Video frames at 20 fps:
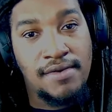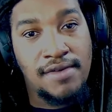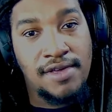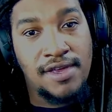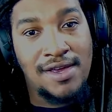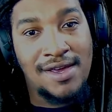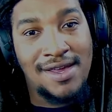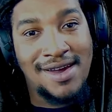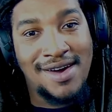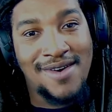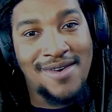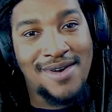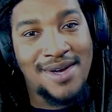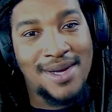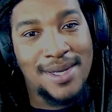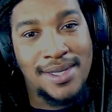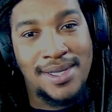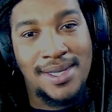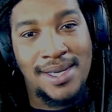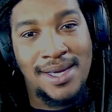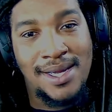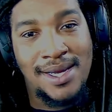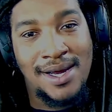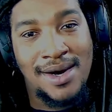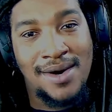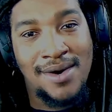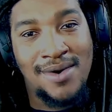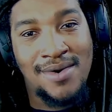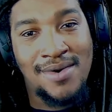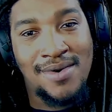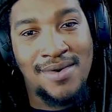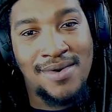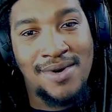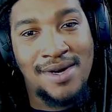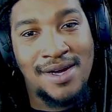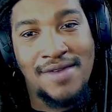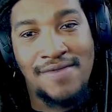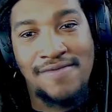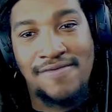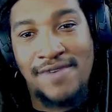you know, Casino,
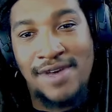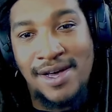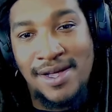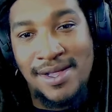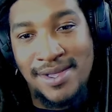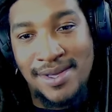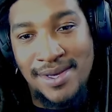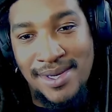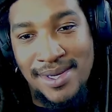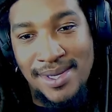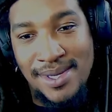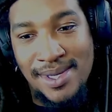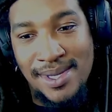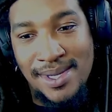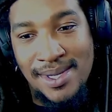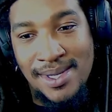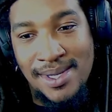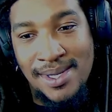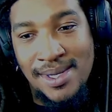Goodfellas,